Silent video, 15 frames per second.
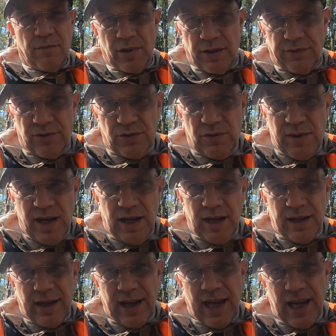But if you
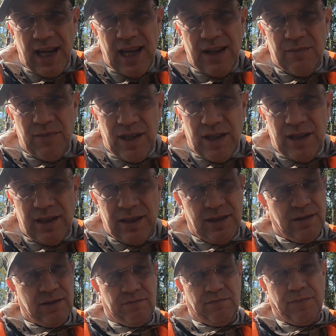buy a handmade
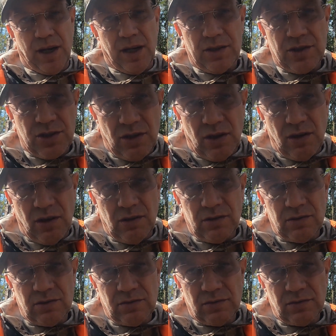box call